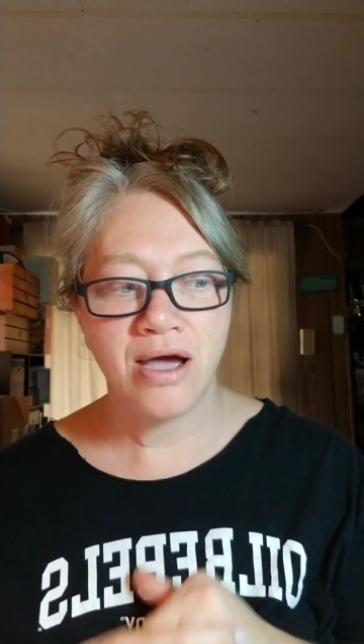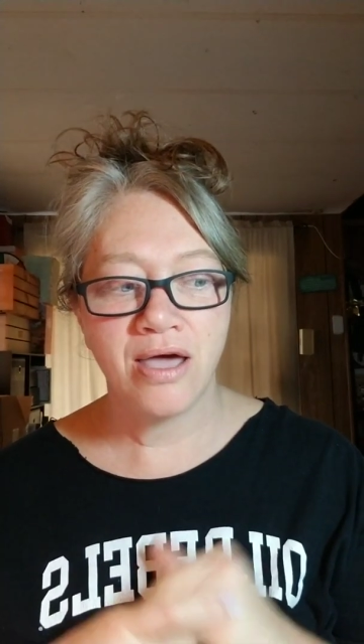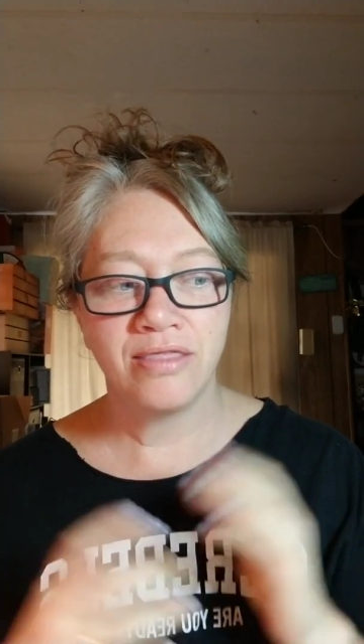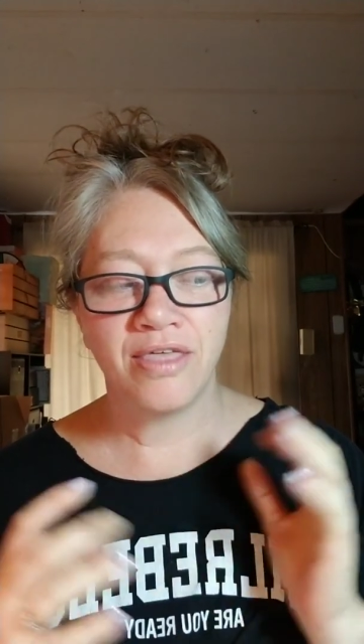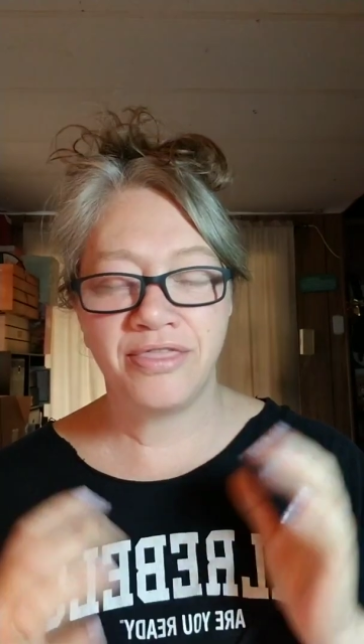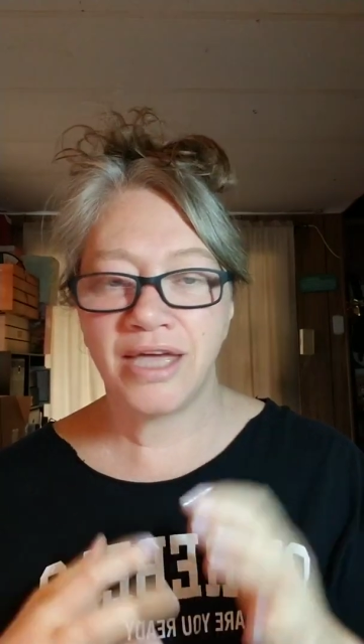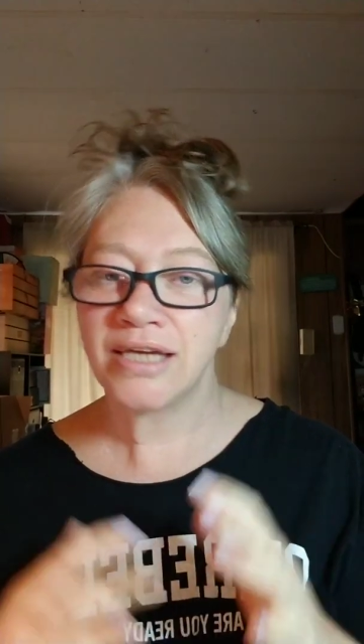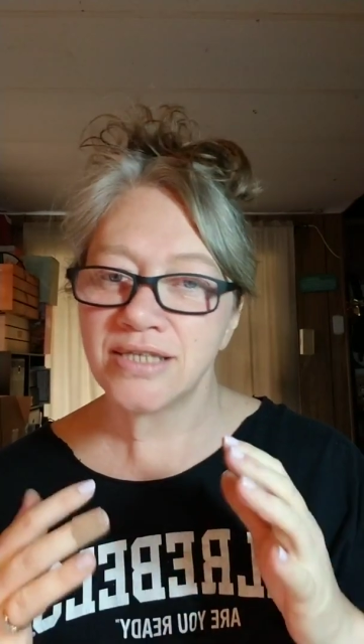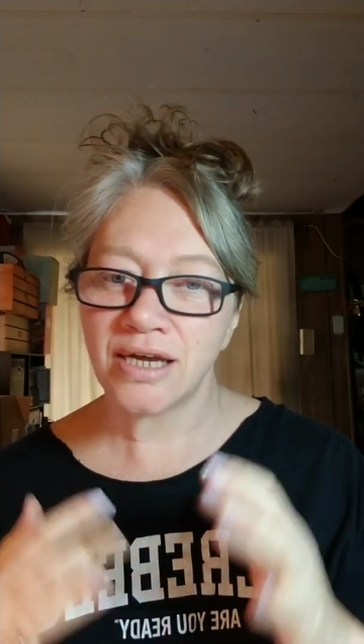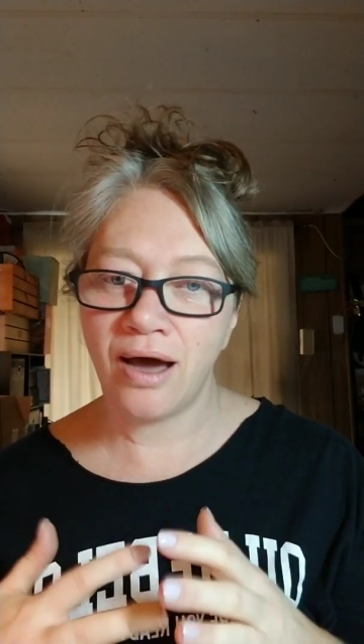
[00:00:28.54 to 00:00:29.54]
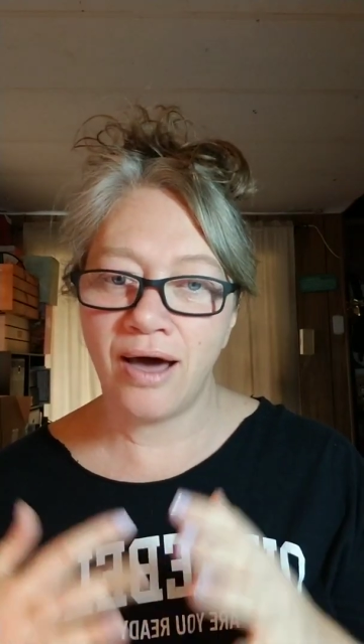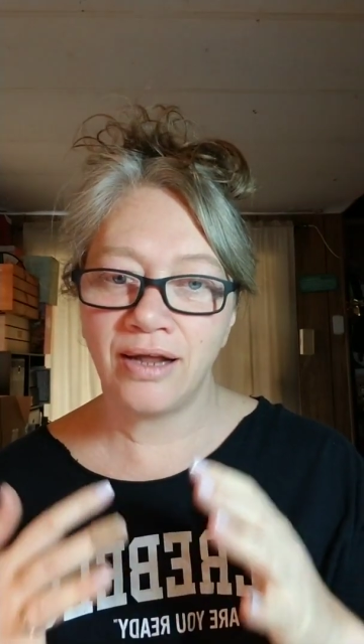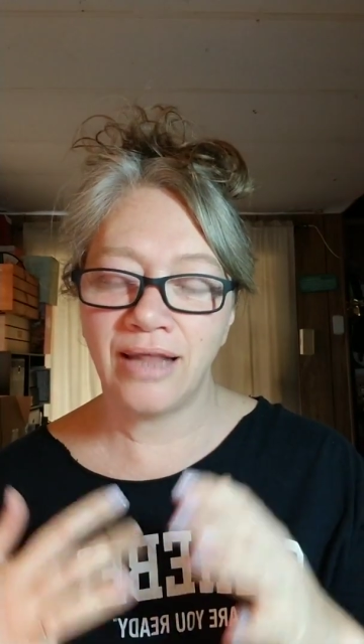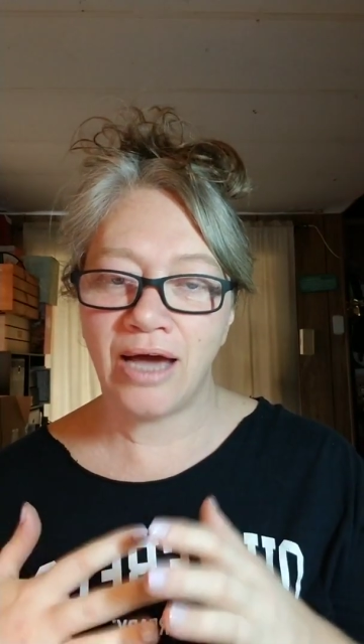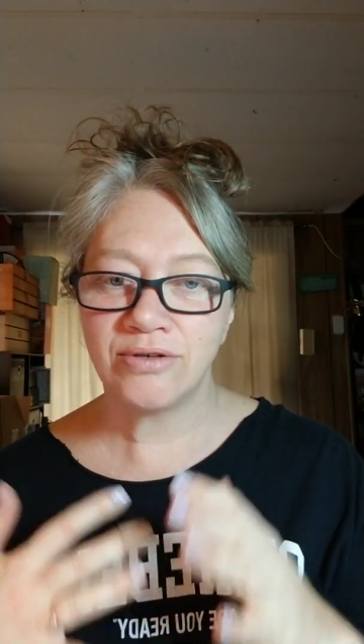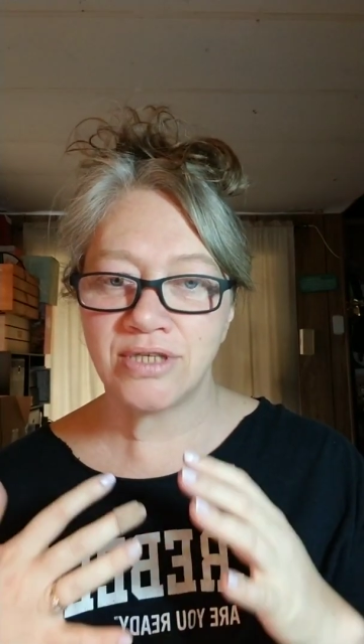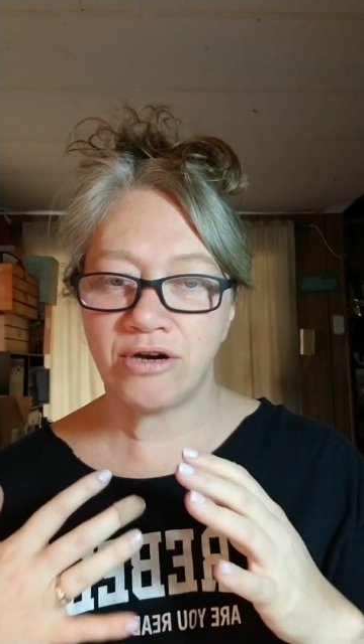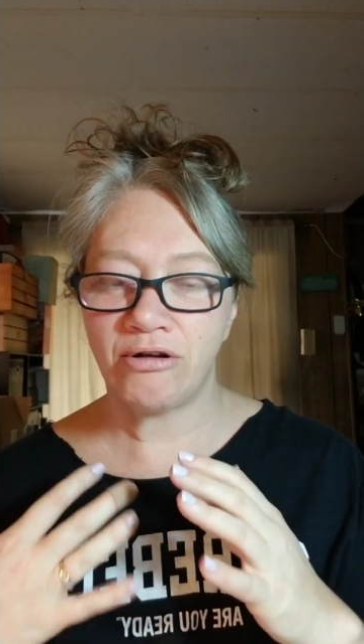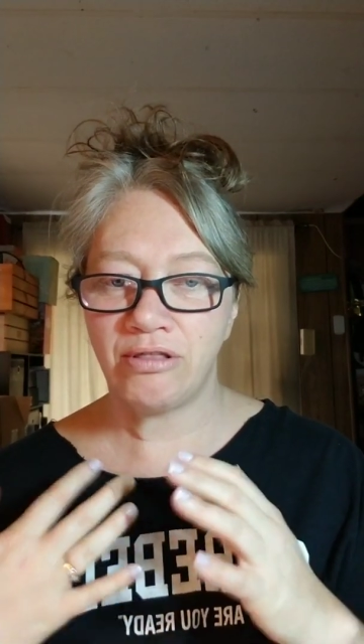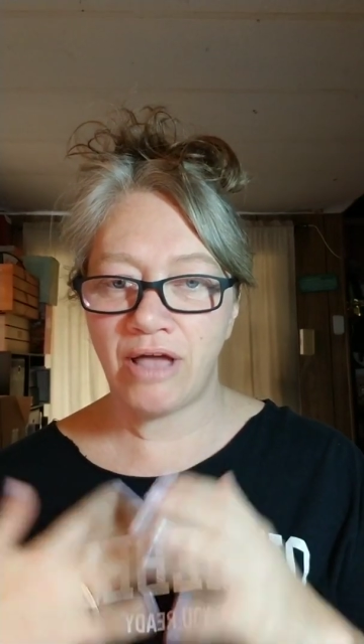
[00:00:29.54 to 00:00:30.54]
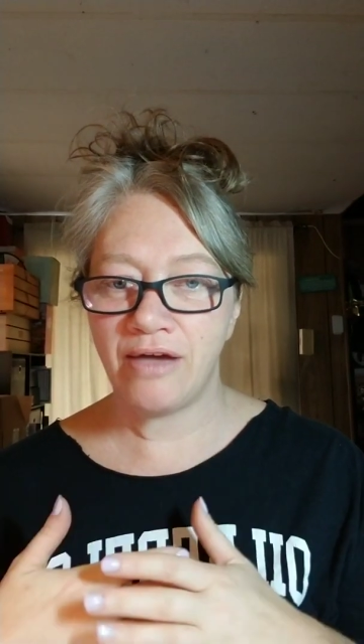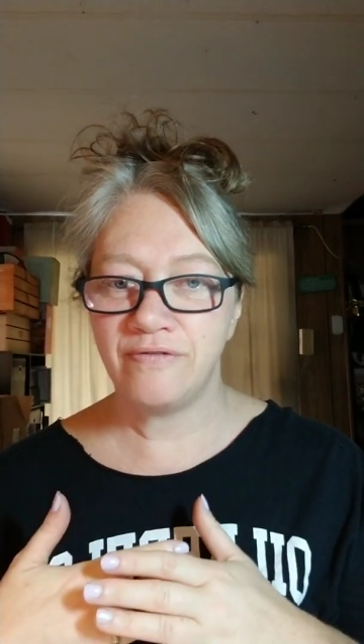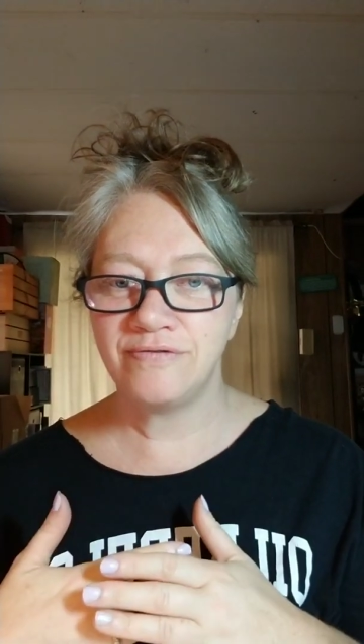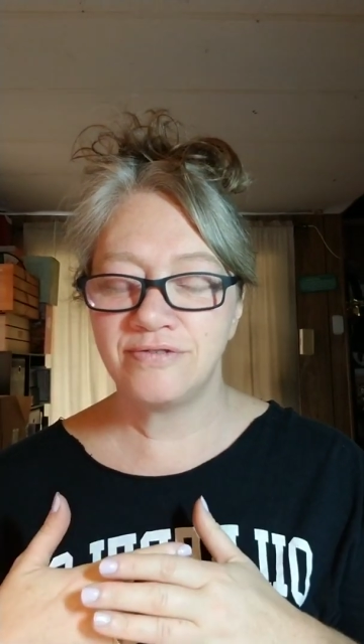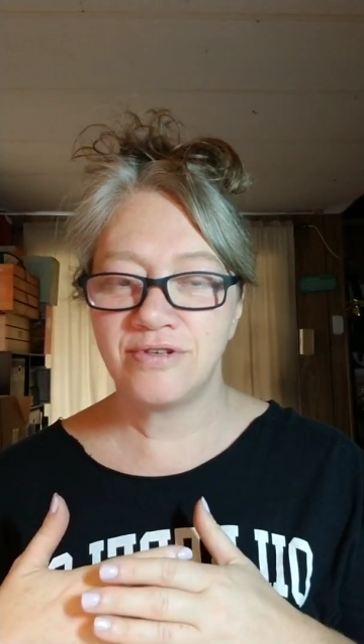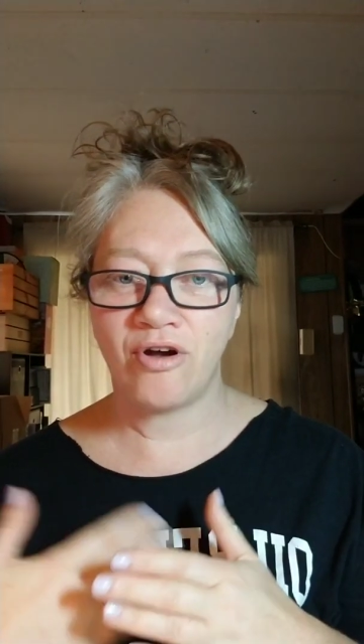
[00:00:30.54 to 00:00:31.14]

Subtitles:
the things that God allows in our lives